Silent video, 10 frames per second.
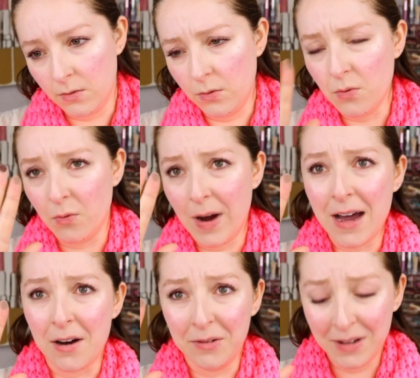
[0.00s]
Ooh,
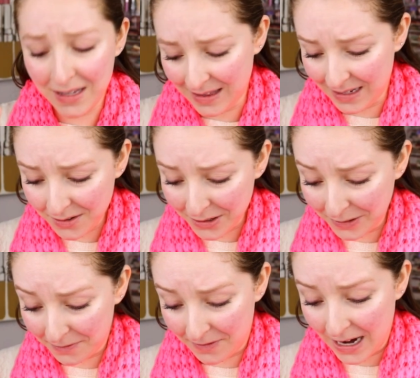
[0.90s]
wow. These look
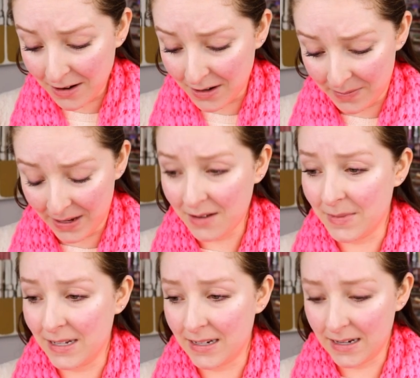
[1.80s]
very
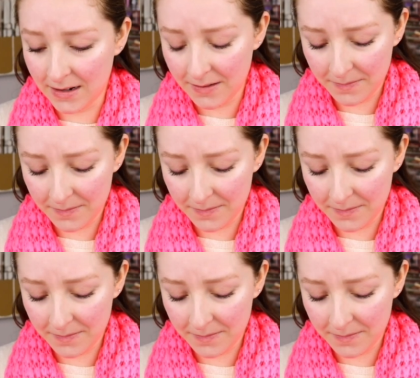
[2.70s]
pigmented.